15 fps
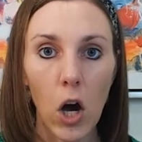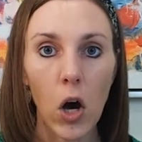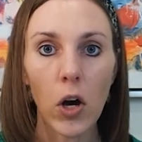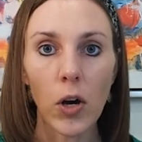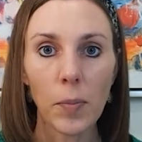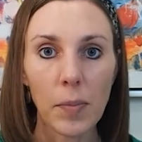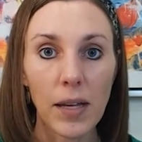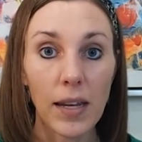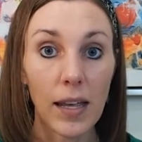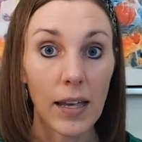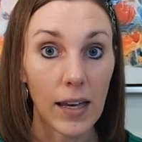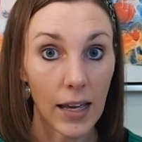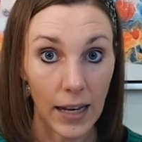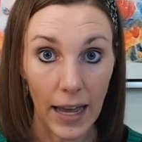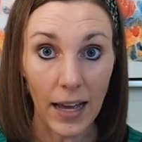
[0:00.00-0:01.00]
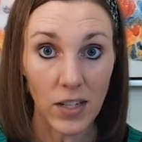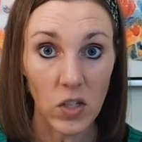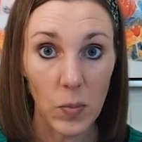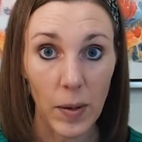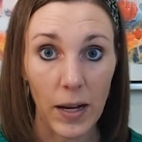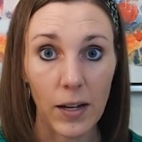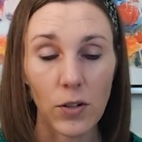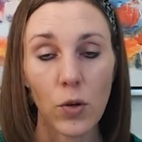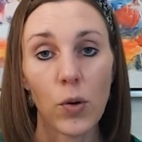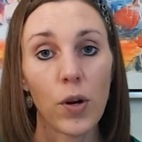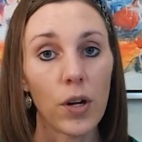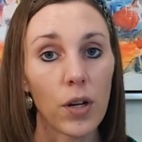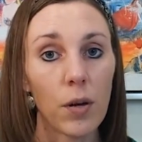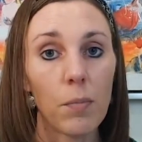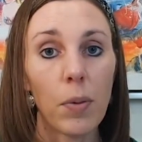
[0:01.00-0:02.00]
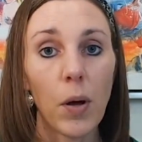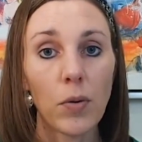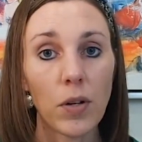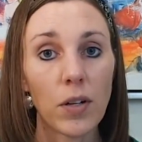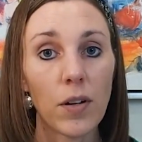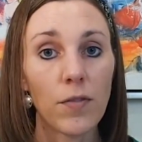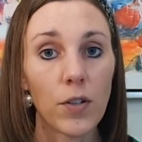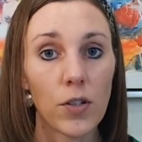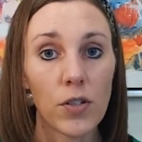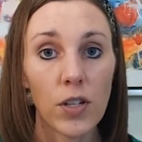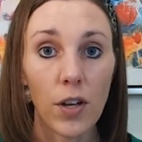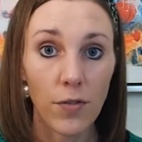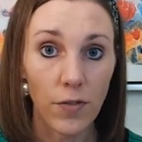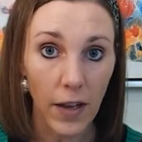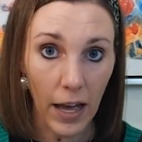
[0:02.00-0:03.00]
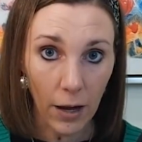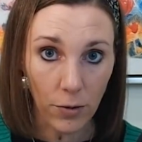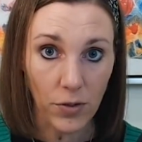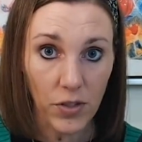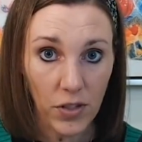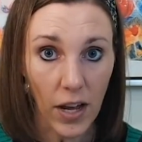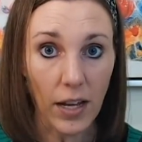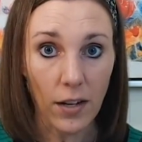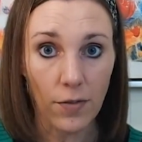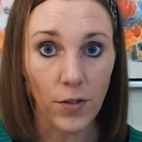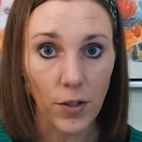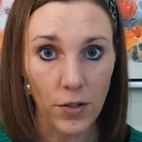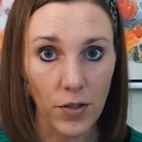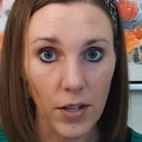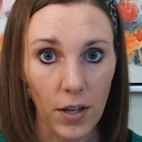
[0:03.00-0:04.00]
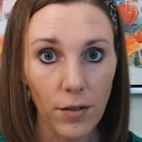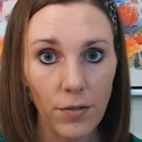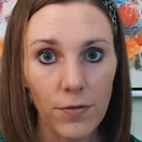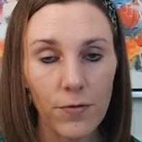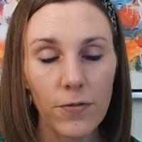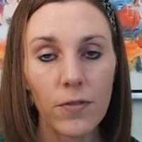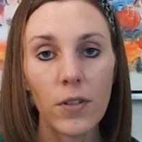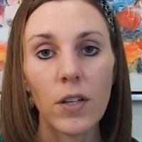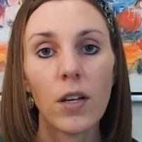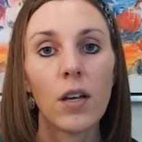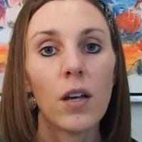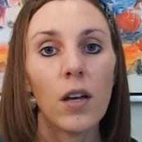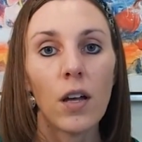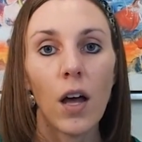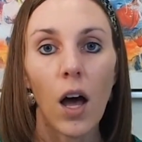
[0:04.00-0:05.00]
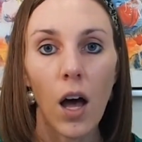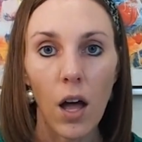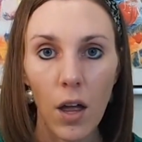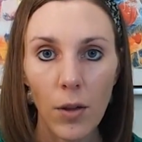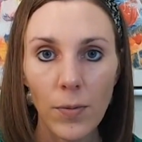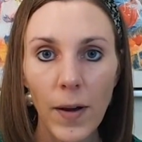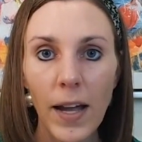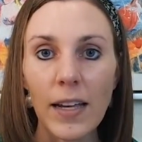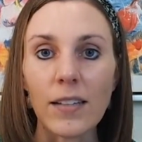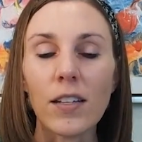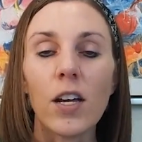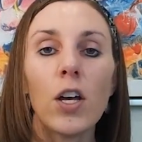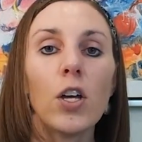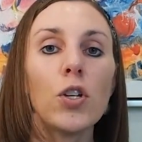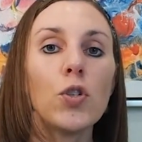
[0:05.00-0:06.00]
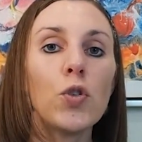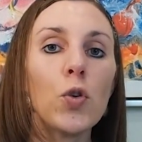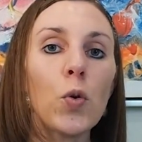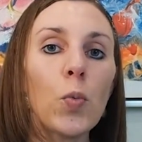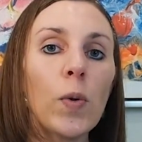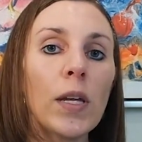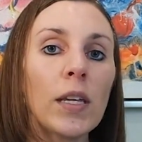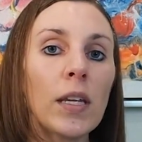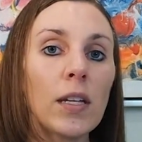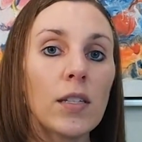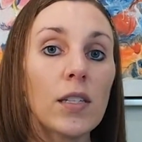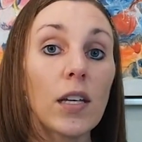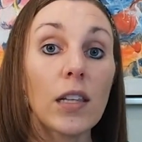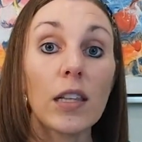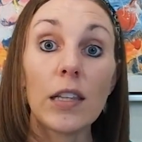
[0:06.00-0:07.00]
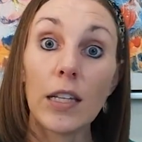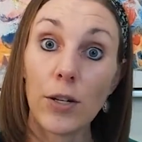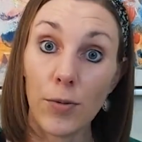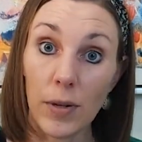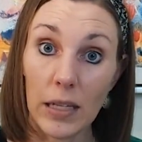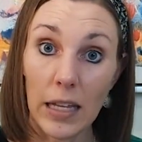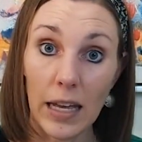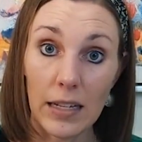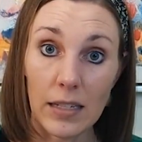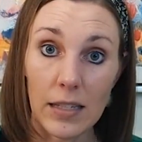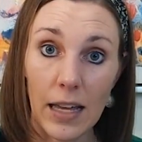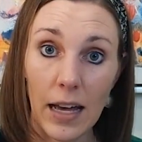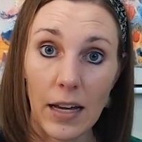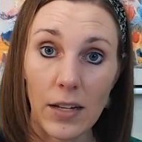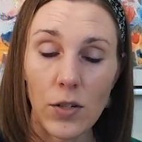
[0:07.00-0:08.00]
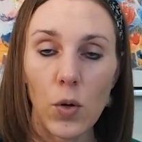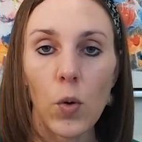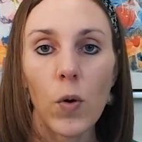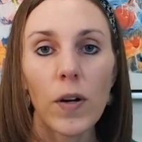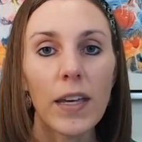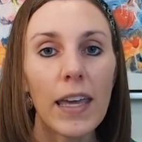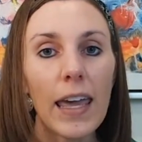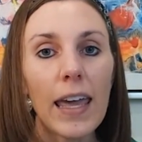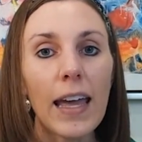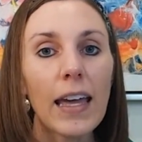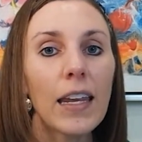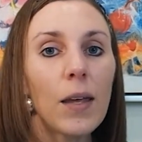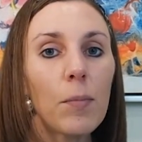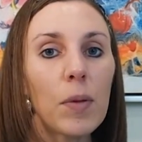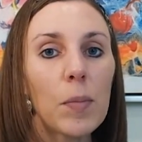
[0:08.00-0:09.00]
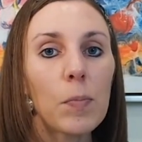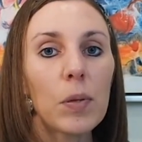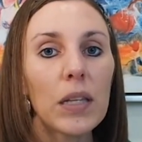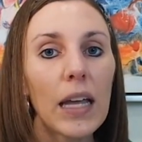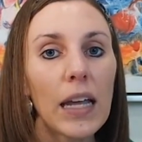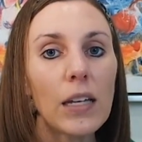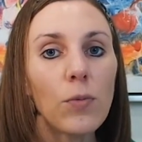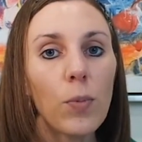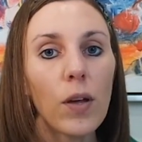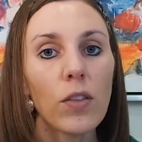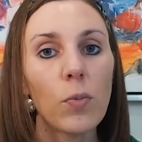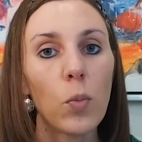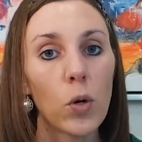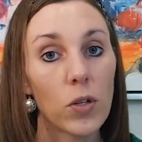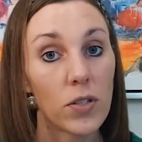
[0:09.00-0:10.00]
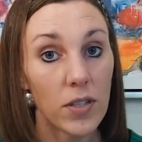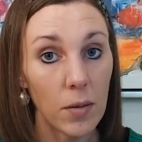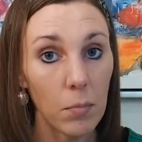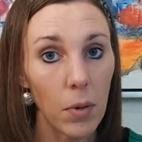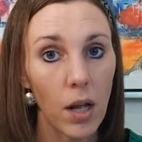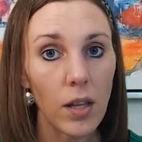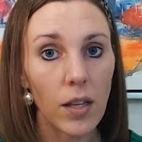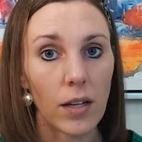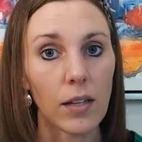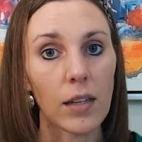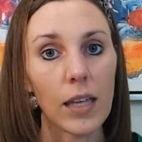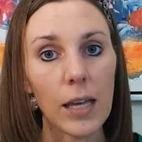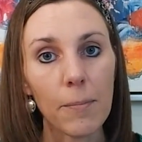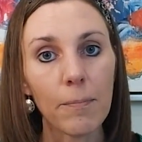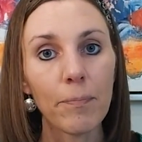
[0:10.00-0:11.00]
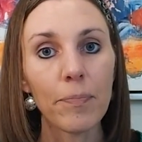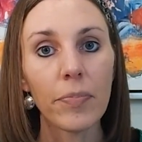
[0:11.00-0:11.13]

are meeting an aspect or a component of yourself outside of yourself, all right, do we need to literalize that or can it be played with more symbolically?